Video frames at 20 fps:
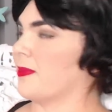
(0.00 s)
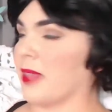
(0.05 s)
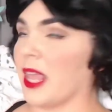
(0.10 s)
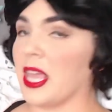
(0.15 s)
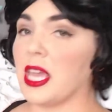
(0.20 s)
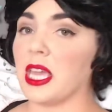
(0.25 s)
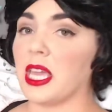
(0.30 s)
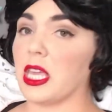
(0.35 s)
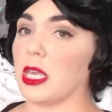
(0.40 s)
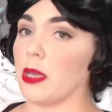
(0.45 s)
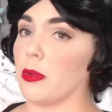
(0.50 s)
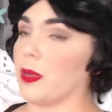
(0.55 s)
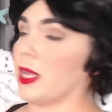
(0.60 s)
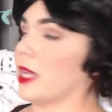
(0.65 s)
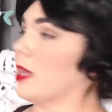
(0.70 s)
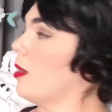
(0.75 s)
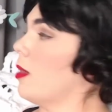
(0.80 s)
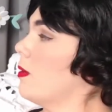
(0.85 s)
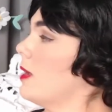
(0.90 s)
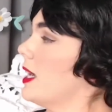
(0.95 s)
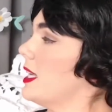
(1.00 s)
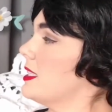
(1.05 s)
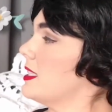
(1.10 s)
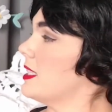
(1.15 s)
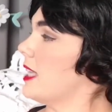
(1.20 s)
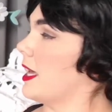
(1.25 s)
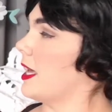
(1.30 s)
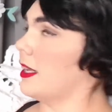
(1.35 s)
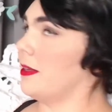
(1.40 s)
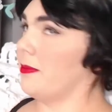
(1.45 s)
"Here we go," I
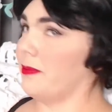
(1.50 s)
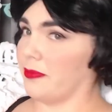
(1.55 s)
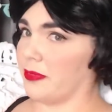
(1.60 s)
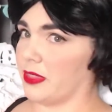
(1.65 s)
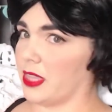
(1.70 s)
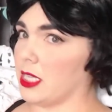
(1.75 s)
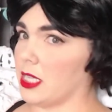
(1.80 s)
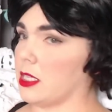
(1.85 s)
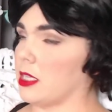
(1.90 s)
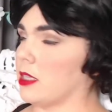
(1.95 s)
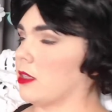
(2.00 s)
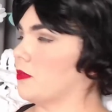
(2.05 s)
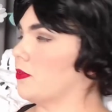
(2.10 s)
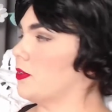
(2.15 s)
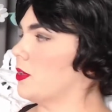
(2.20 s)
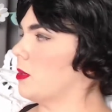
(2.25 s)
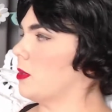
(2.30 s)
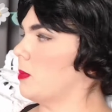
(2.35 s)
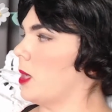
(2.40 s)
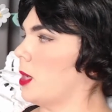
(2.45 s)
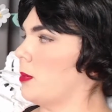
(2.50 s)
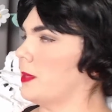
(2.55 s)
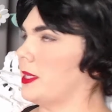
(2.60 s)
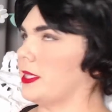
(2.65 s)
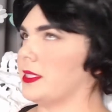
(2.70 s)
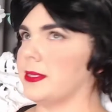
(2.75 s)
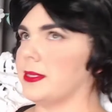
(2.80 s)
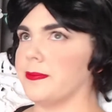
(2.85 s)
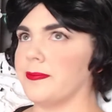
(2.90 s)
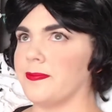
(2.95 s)
said, thinking for a
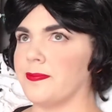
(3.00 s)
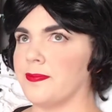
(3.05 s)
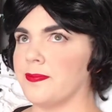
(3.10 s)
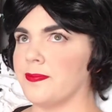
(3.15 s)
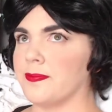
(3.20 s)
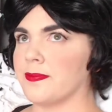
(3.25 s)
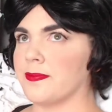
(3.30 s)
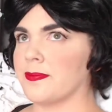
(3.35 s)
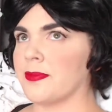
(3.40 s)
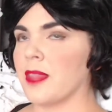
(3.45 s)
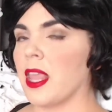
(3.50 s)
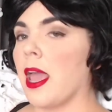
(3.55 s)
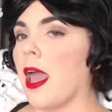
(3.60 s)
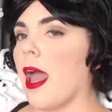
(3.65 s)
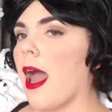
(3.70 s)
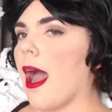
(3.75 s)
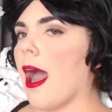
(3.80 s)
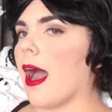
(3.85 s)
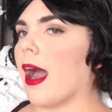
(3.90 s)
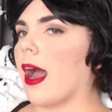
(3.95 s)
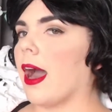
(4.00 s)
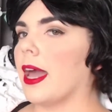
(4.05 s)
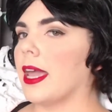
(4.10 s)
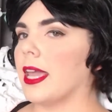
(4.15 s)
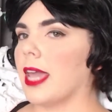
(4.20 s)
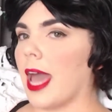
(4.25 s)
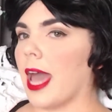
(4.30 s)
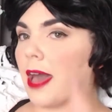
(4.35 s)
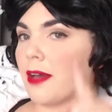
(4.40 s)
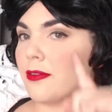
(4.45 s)
moment. "I
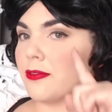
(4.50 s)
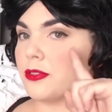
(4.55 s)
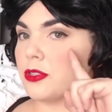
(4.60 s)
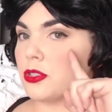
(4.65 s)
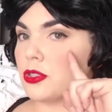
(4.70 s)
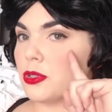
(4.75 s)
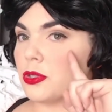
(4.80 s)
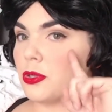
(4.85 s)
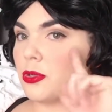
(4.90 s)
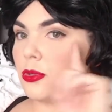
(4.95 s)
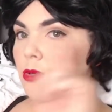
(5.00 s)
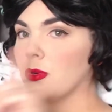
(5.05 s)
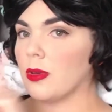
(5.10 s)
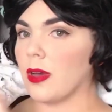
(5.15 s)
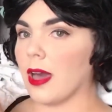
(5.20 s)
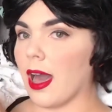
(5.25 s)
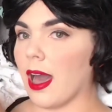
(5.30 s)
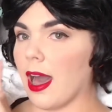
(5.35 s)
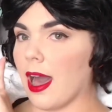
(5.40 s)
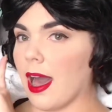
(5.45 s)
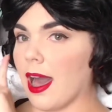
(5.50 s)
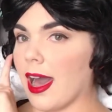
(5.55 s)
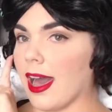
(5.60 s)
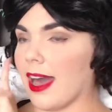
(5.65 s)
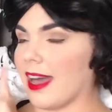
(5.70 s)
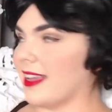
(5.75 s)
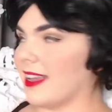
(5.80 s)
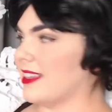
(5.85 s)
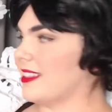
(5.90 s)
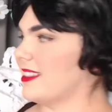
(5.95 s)
have 2
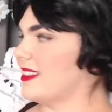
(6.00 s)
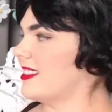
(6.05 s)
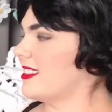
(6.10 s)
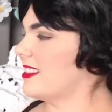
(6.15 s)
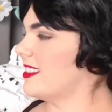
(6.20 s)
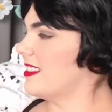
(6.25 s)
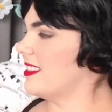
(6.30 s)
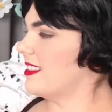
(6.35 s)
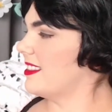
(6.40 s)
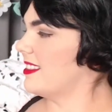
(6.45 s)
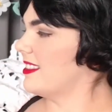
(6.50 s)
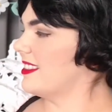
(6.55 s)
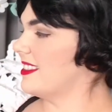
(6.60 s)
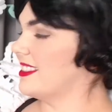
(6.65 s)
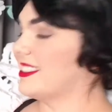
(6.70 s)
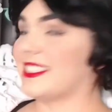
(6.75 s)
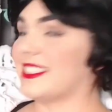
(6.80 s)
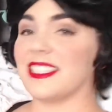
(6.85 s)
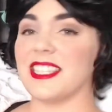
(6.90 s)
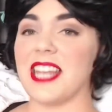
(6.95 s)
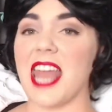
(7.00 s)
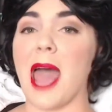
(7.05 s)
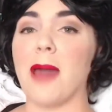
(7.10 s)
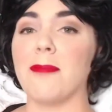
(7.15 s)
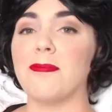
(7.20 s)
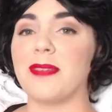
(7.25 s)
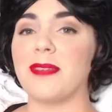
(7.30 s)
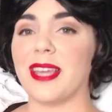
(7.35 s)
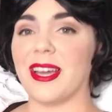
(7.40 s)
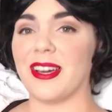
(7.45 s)
eyes." "Snap!"
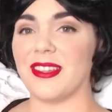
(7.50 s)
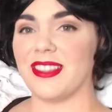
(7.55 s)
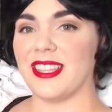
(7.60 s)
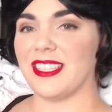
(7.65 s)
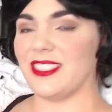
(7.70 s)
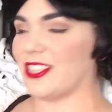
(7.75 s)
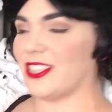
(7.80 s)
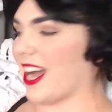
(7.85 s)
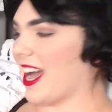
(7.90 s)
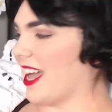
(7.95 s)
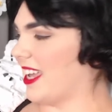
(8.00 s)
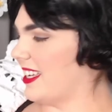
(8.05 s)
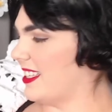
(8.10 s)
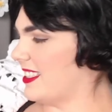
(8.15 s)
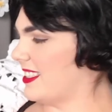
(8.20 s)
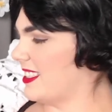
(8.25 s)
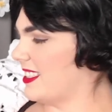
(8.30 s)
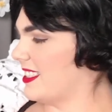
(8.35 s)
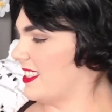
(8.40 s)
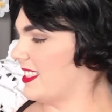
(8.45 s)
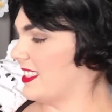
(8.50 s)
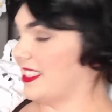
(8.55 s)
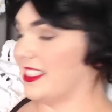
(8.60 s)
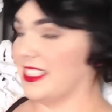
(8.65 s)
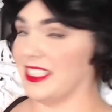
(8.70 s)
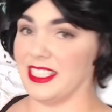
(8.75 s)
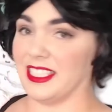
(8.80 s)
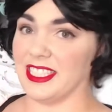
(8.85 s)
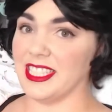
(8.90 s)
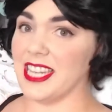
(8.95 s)
yelled the giants.
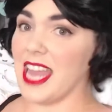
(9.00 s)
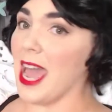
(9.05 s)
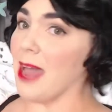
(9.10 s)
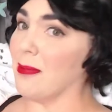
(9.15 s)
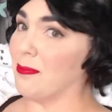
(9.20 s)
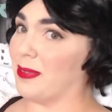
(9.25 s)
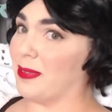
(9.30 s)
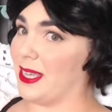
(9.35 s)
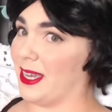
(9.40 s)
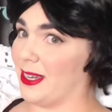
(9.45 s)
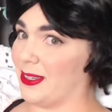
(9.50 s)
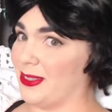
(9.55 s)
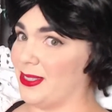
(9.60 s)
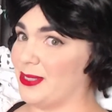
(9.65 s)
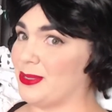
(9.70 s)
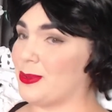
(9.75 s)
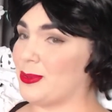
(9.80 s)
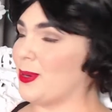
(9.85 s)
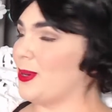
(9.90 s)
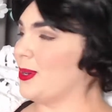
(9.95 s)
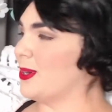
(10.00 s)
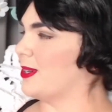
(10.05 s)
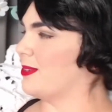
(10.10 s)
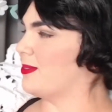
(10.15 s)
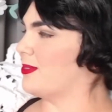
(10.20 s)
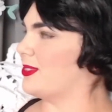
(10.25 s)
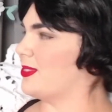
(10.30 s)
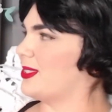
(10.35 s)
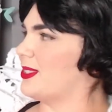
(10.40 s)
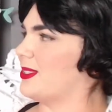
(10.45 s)
"Snap!" yelled the
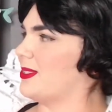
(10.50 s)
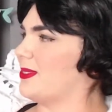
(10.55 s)
dwarves.